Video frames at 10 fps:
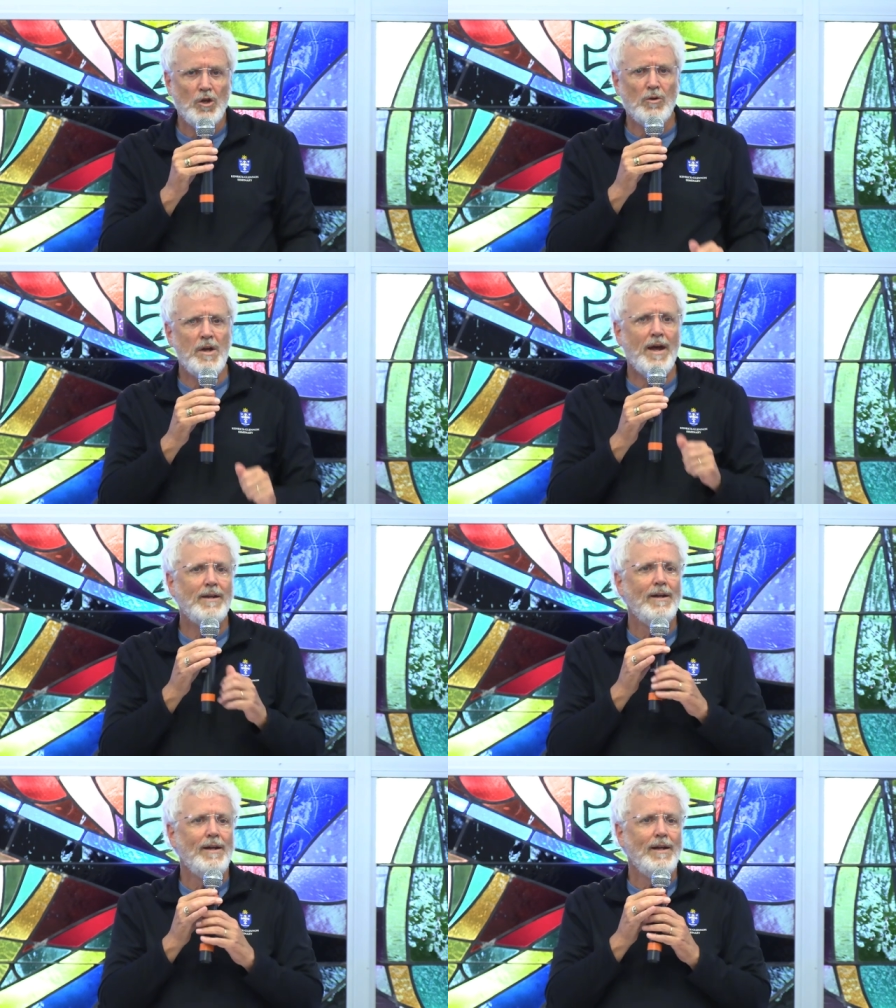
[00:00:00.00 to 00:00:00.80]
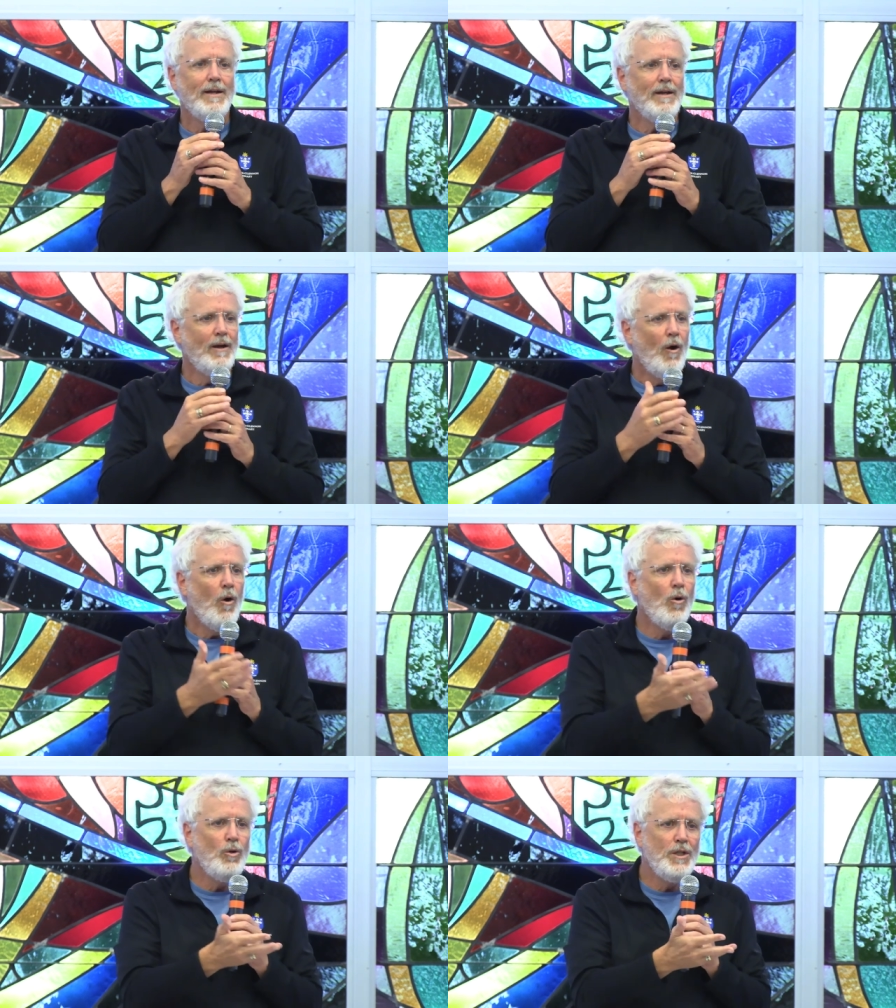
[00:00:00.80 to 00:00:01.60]
You're not
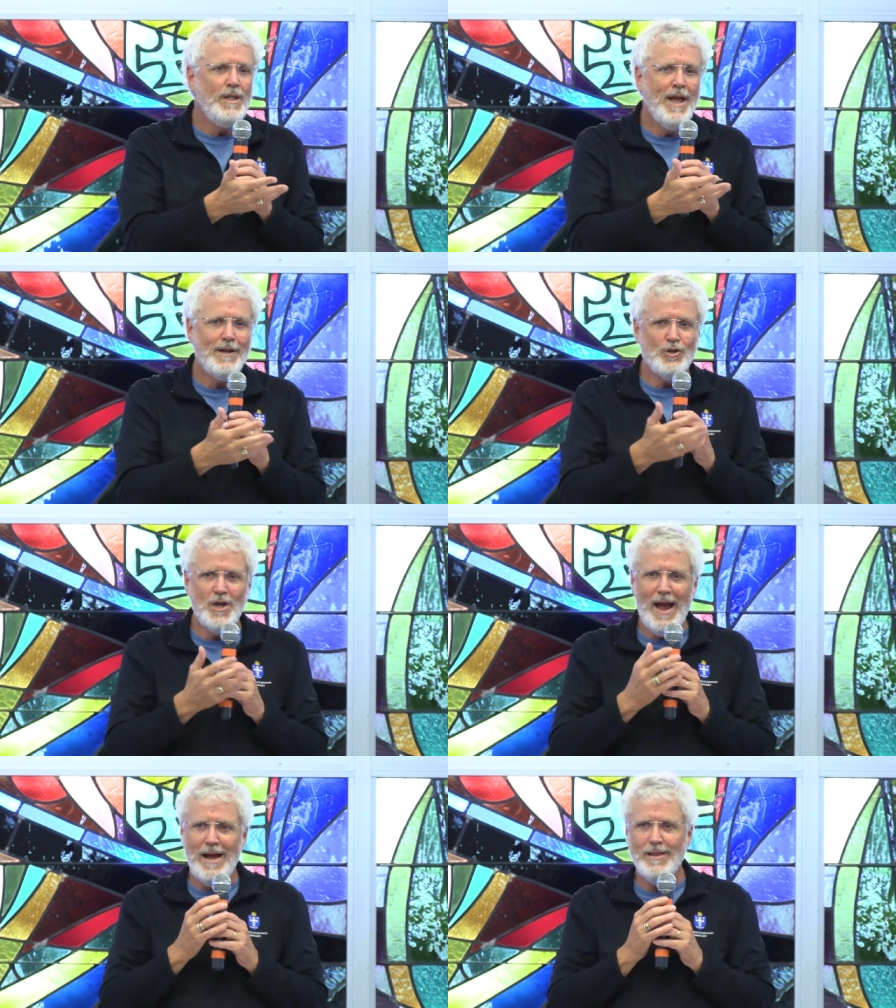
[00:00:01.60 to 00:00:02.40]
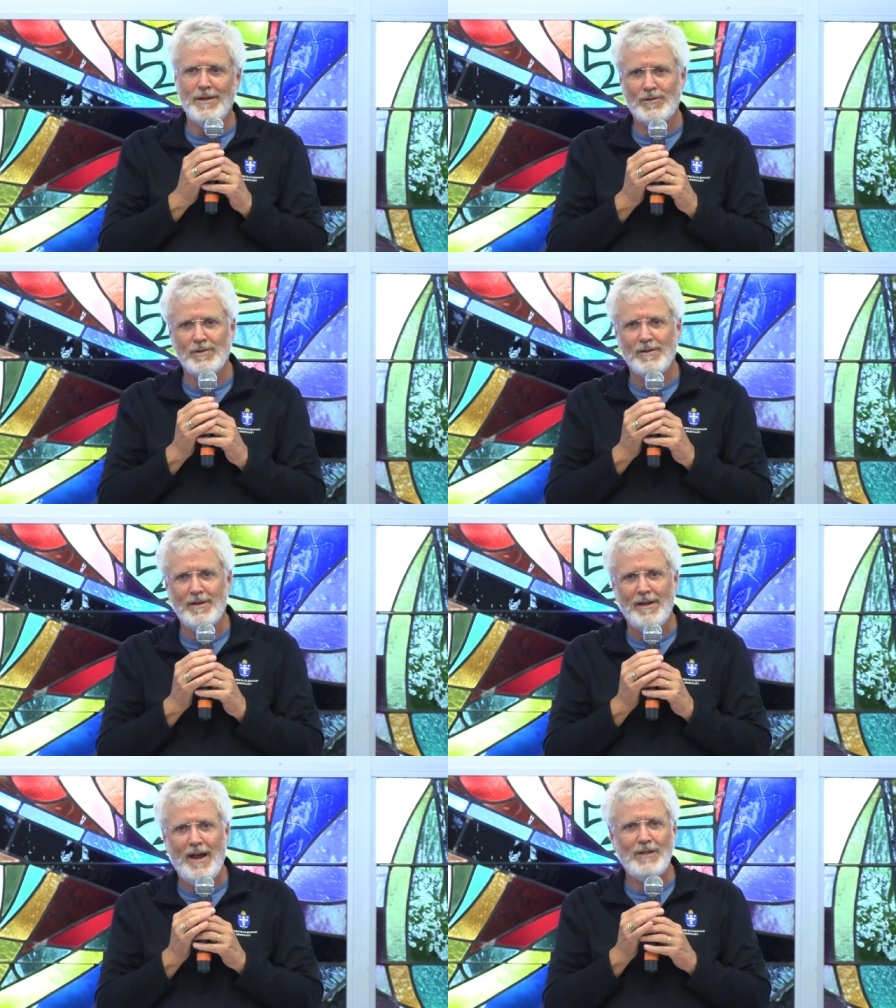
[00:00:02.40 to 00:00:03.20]
holding that chalice
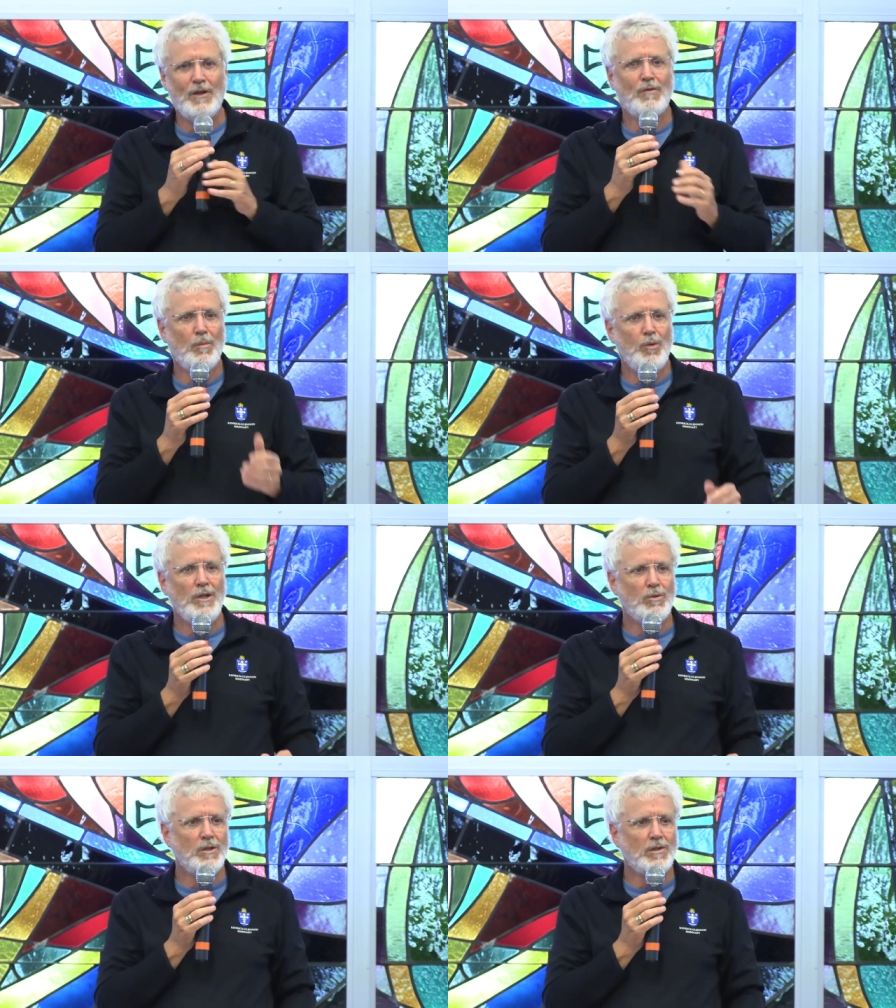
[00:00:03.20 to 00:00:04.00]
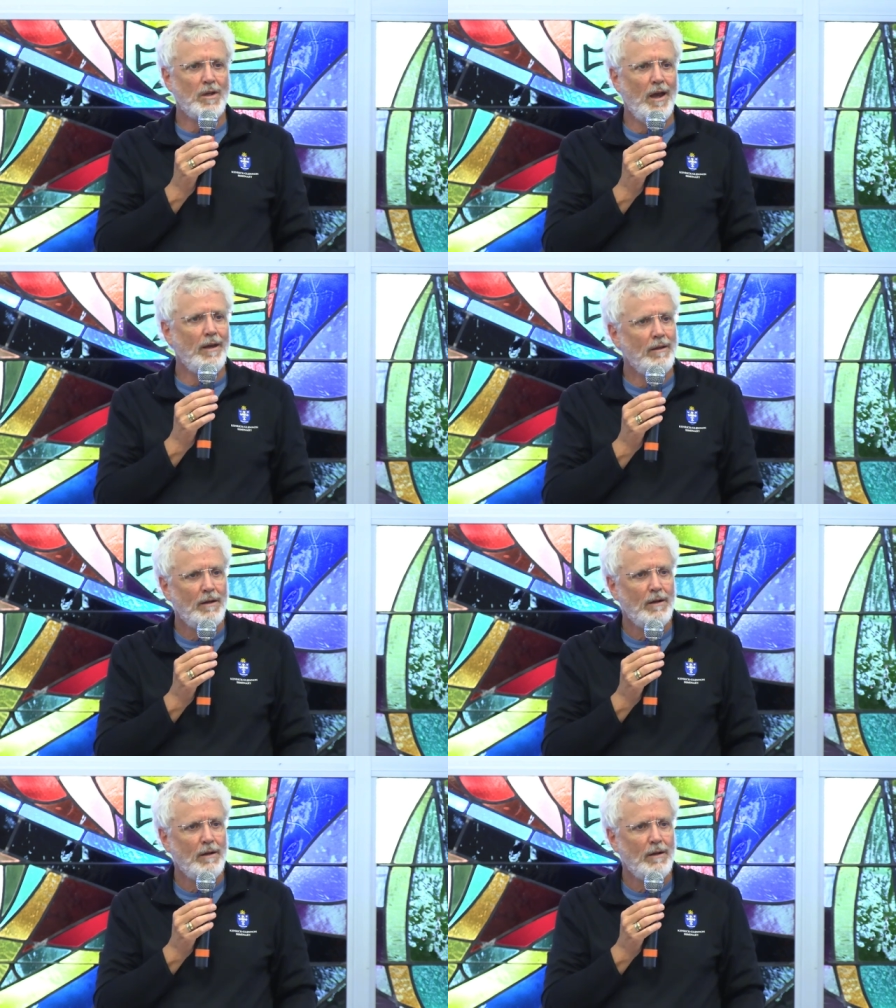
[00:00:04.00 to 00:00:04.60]
as if the priest would say,